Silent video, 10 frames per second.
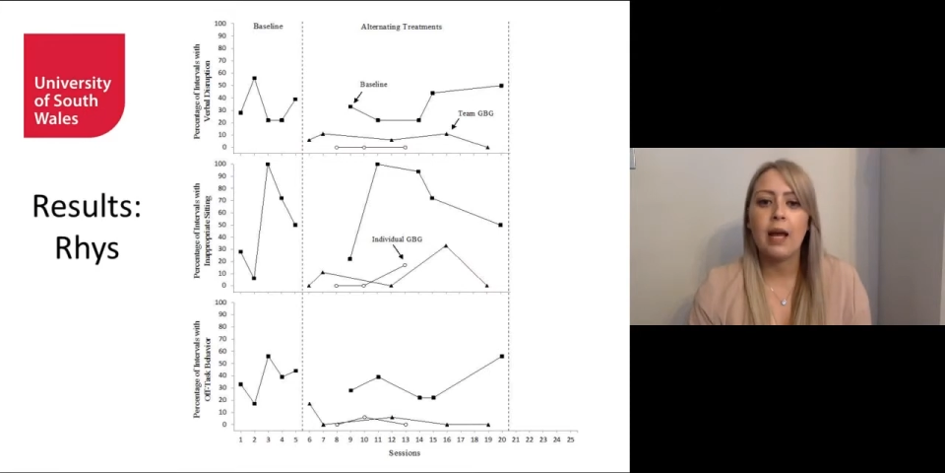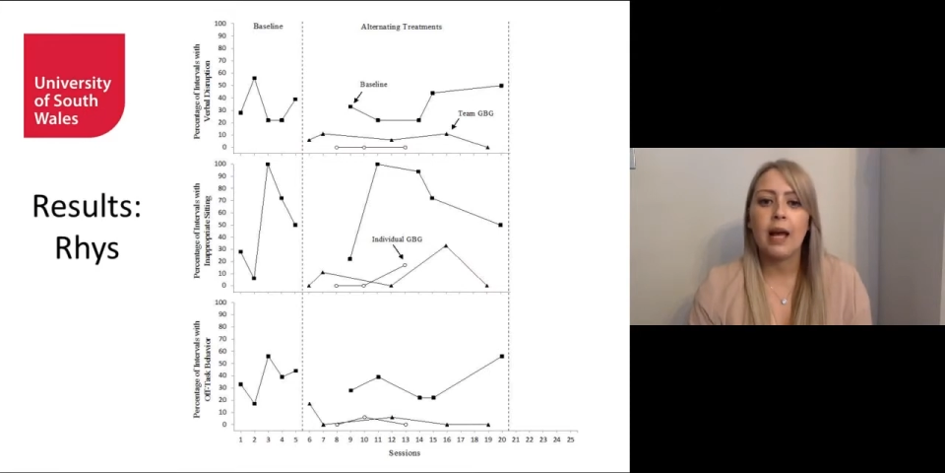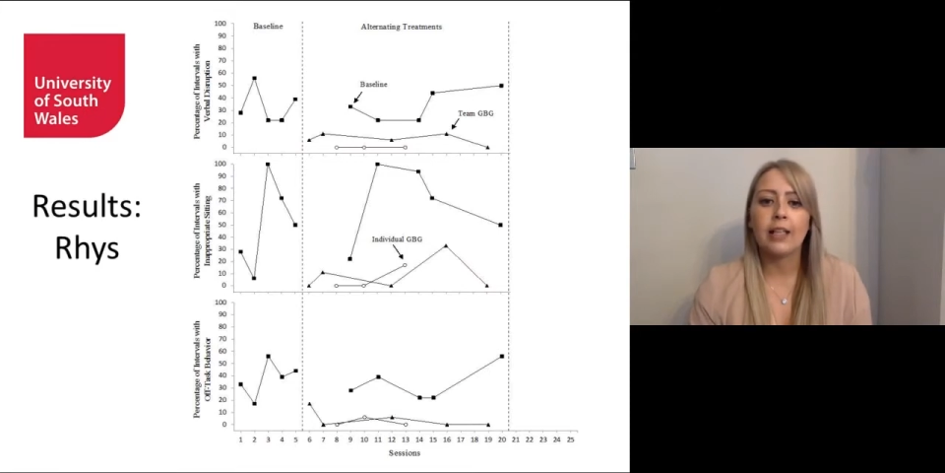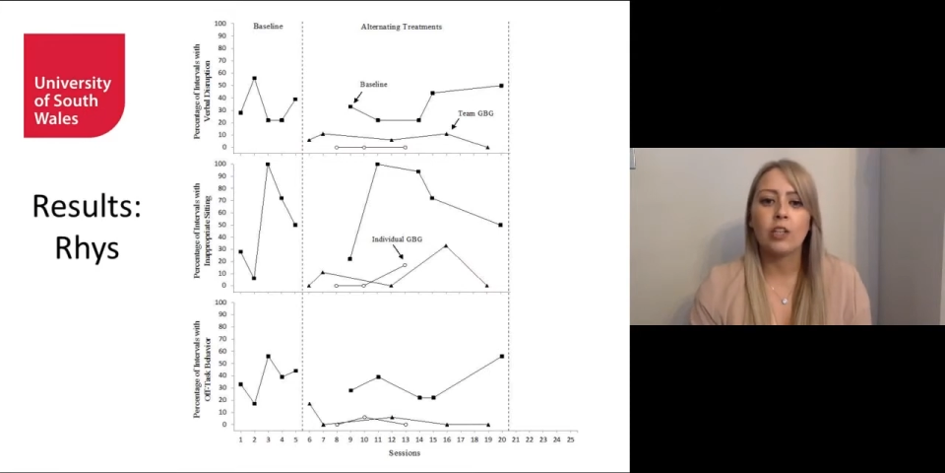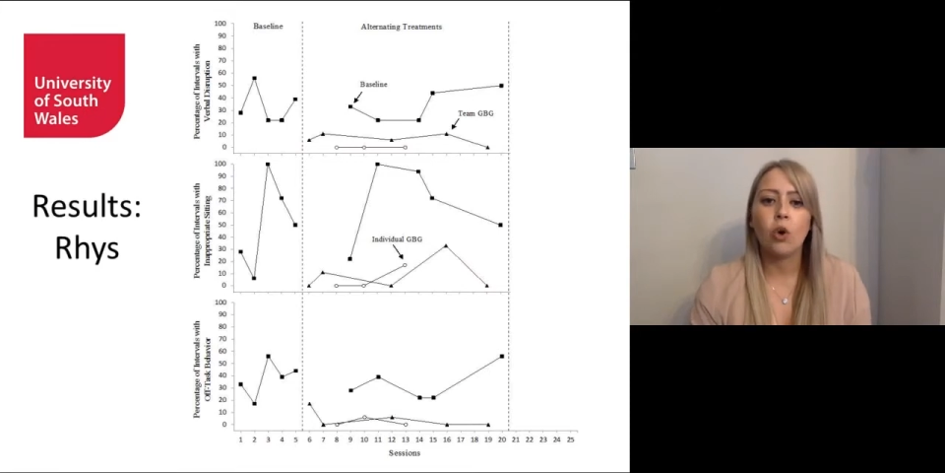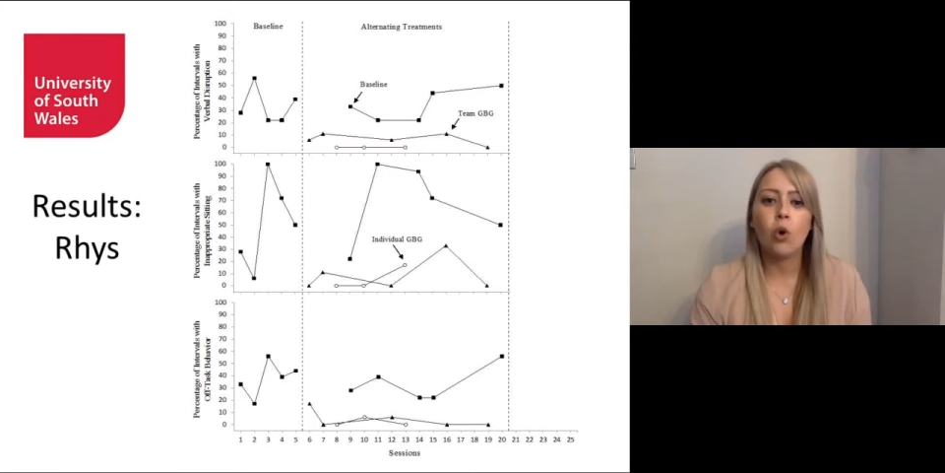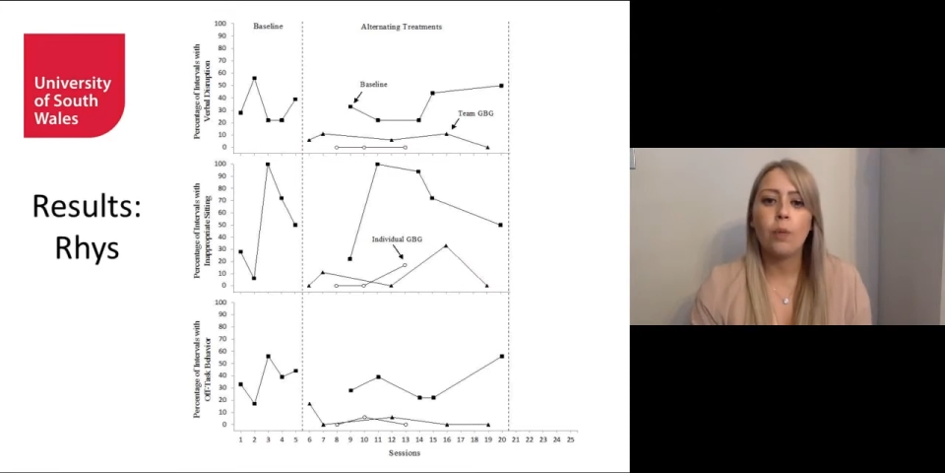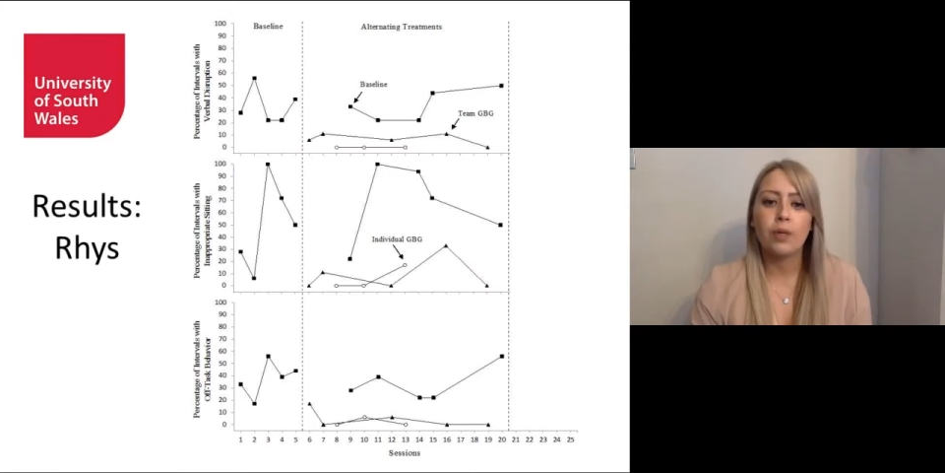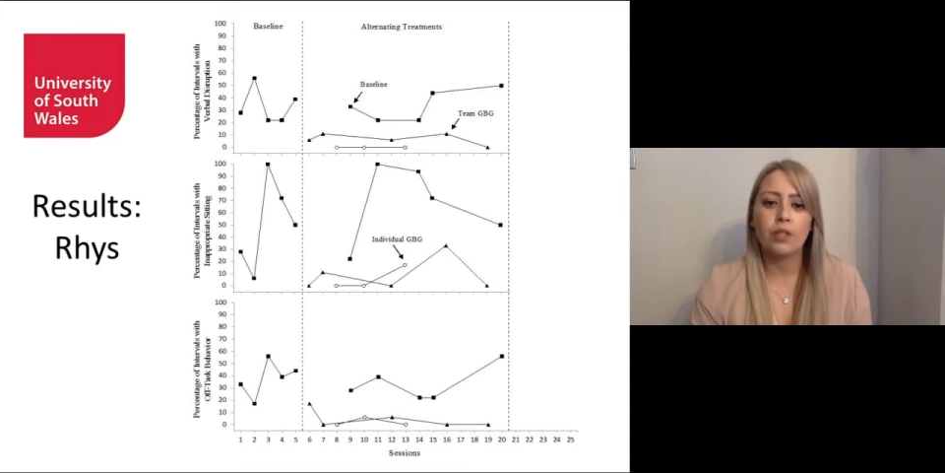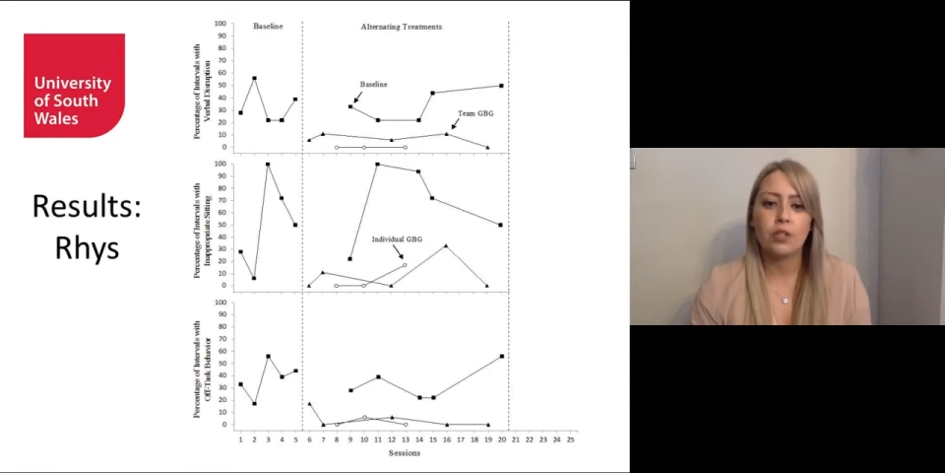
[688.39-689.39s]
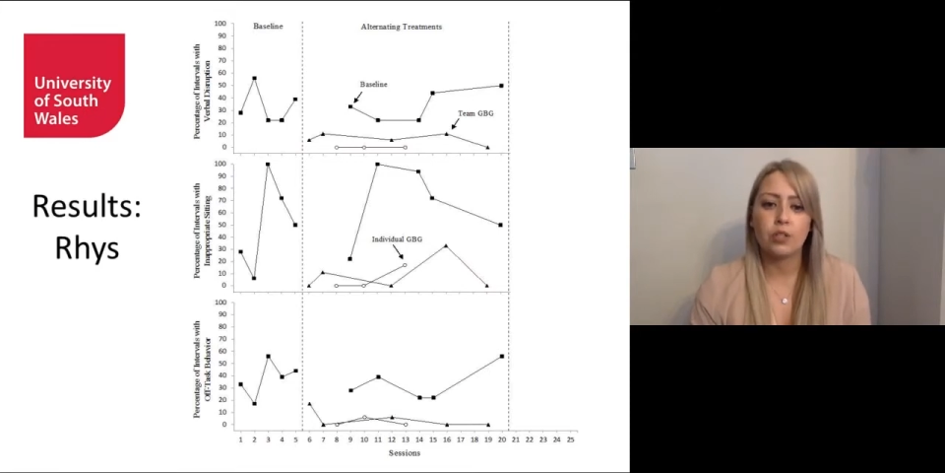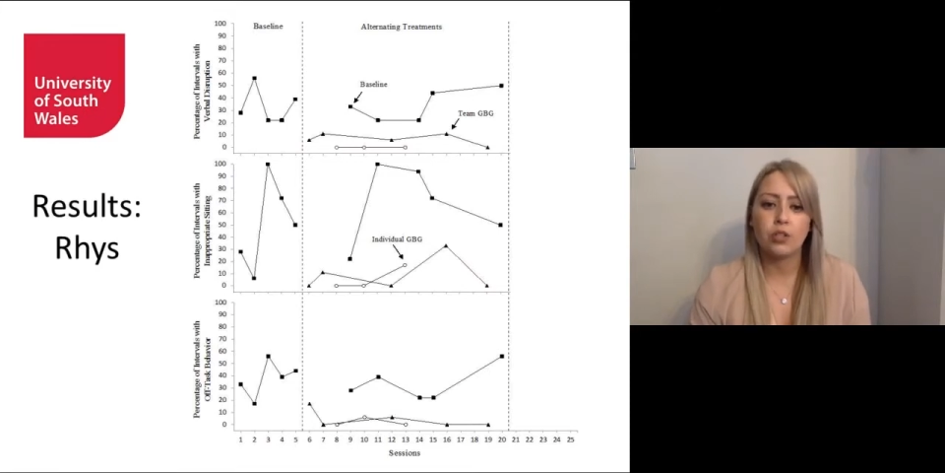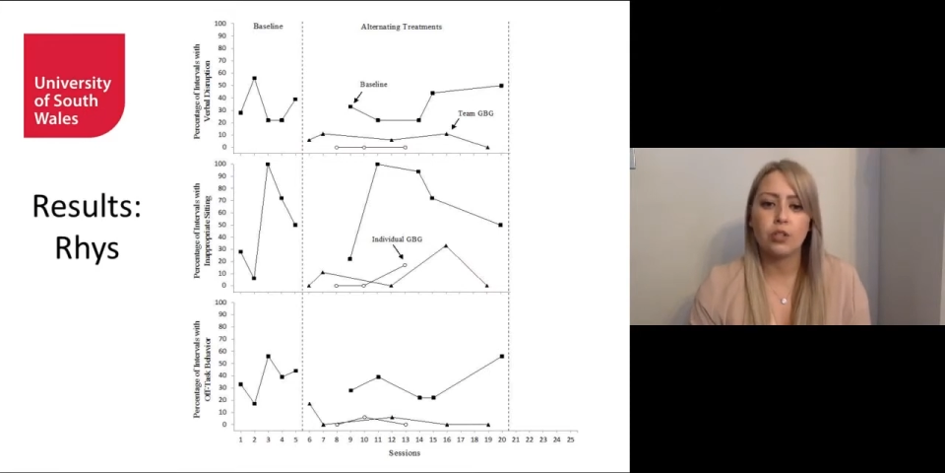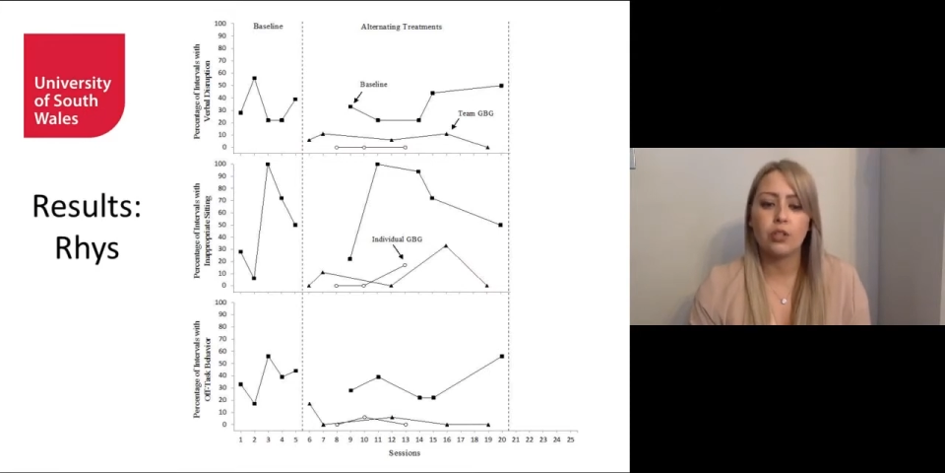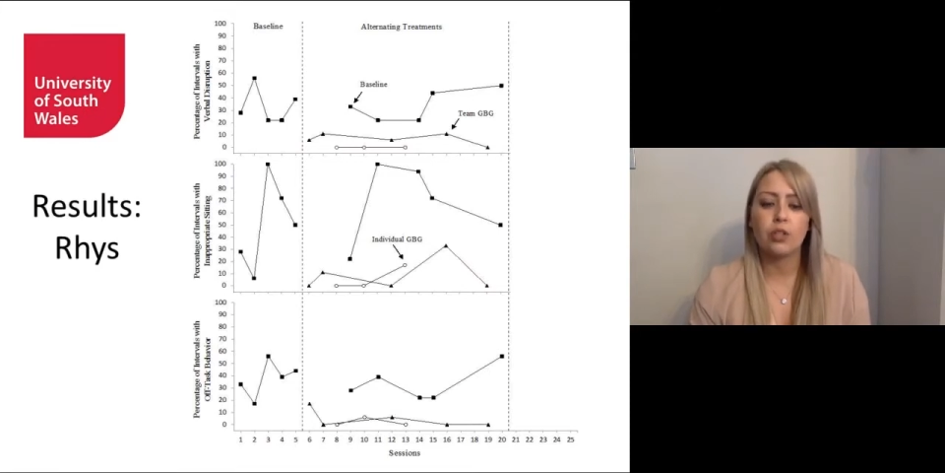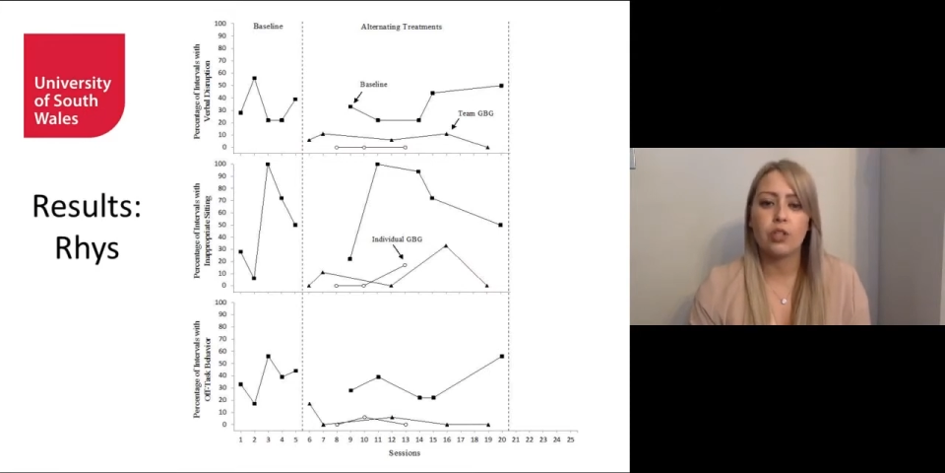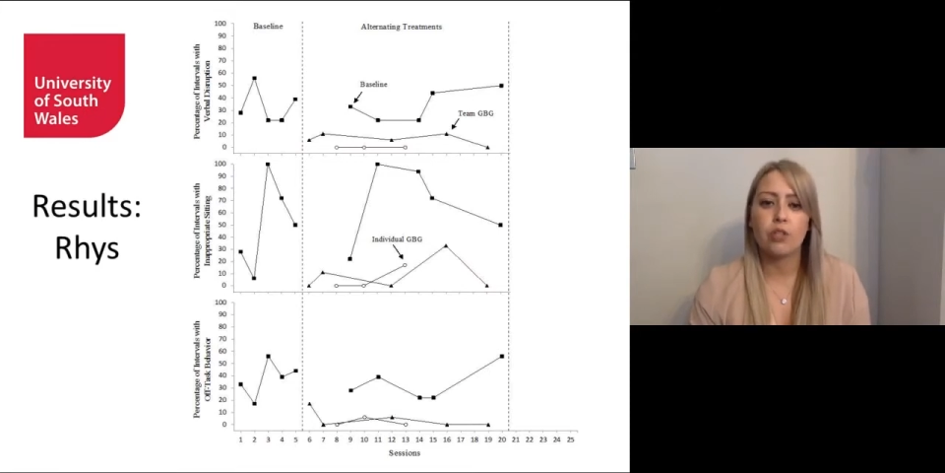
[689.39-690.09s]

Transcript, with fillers: and the open circles